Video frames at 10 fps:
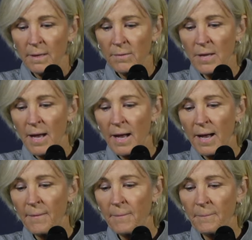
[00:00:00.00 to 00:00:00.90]

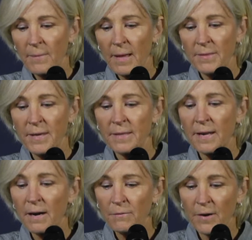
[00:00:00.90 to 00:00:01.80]
Yeah, I think
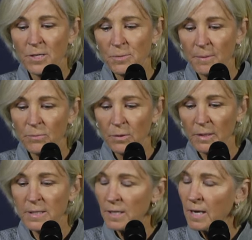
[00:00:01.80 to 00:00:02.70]
that our freshmen
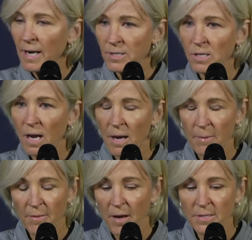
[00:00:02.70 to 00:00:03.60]
really did a nice
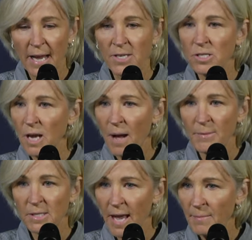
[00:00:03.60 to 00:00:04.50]
job. I thought De'Asia
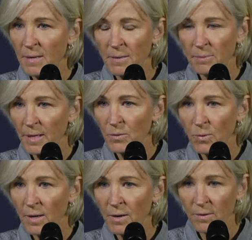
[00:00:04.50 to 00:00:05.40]
Thomas came in and played
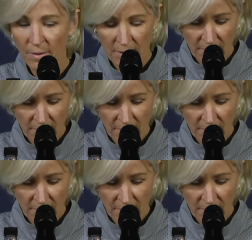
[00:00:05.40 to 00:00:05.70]
well.